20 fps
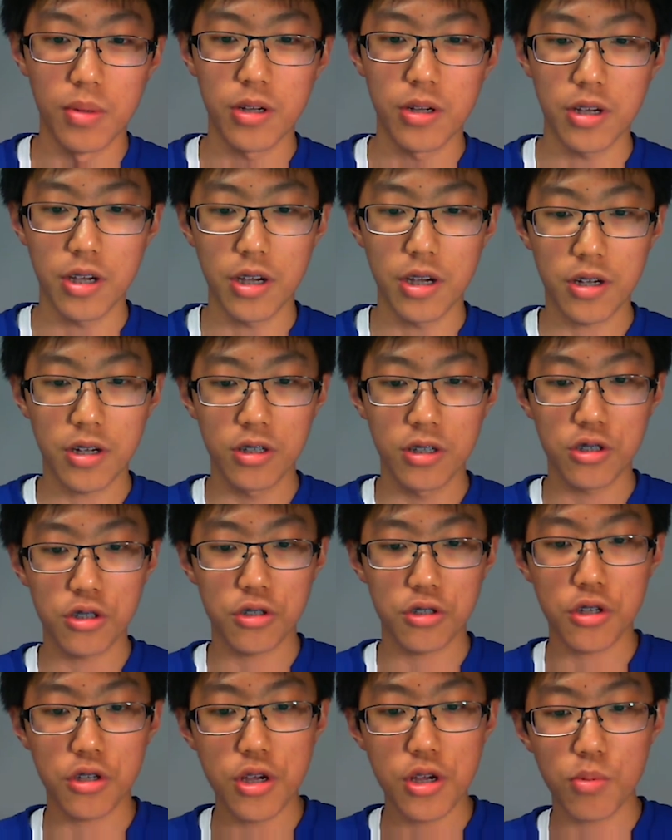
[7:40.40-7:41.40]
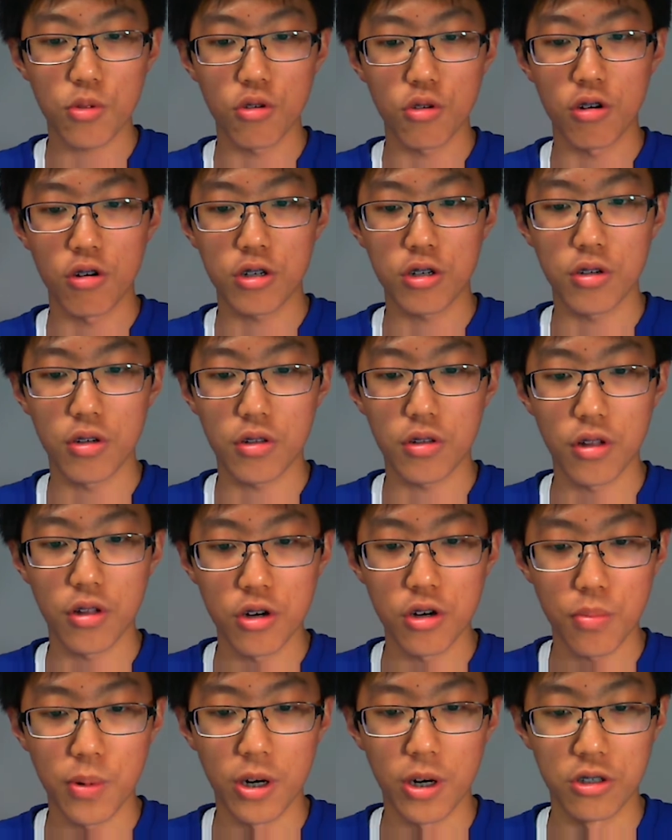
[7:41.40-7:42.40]
it can just keep throwing
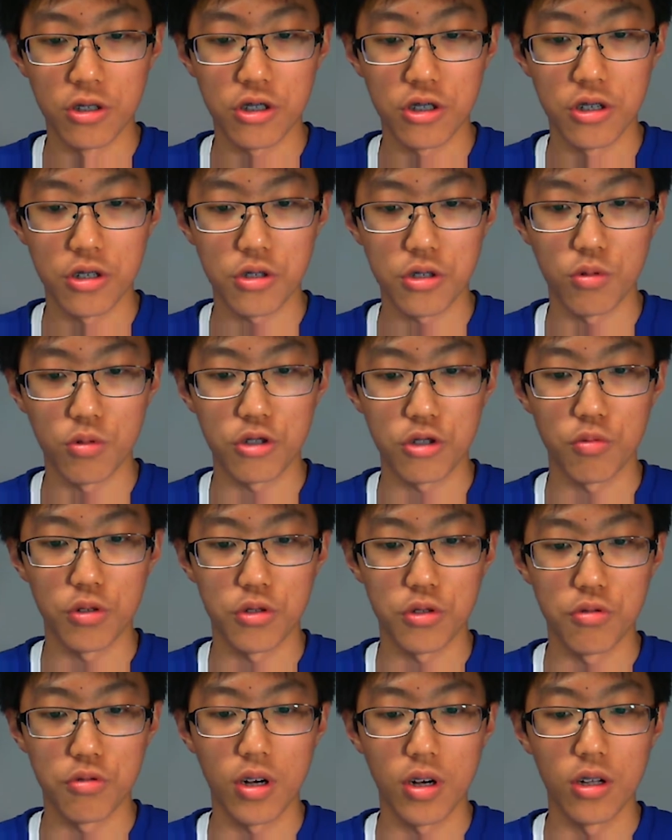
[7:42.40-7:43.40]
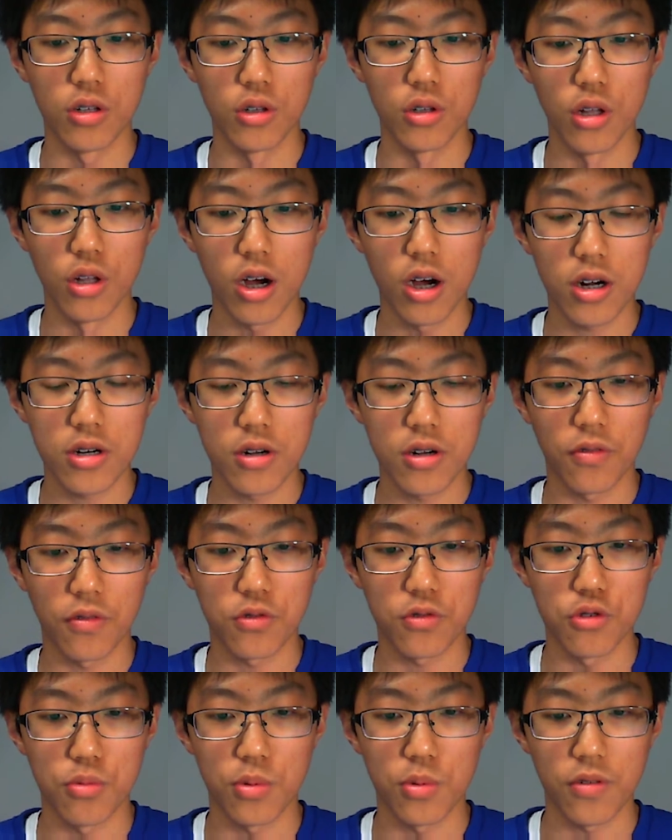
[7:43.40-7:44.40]
Thunder Punches, which would do a lot of
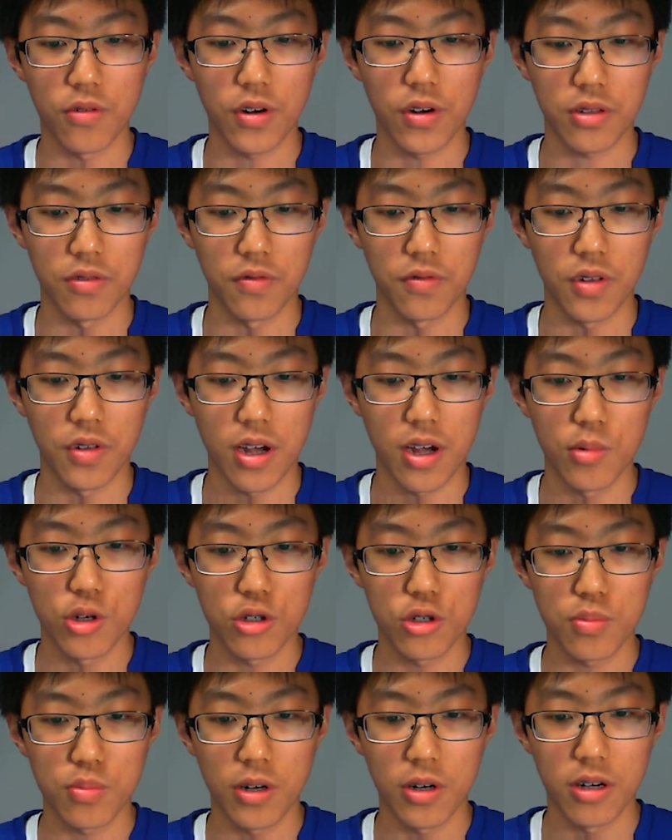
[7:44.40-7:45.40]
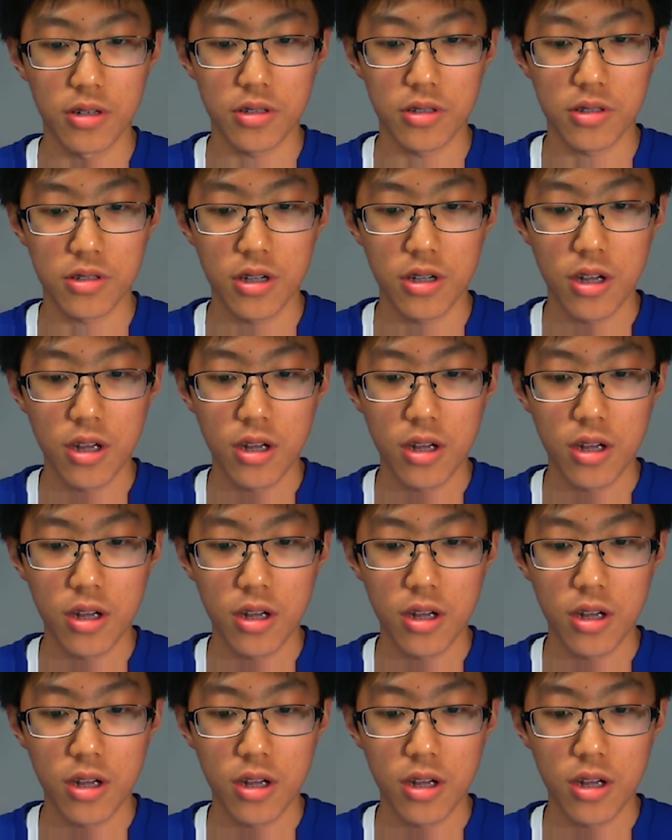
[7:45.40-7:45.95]
super effective damage, but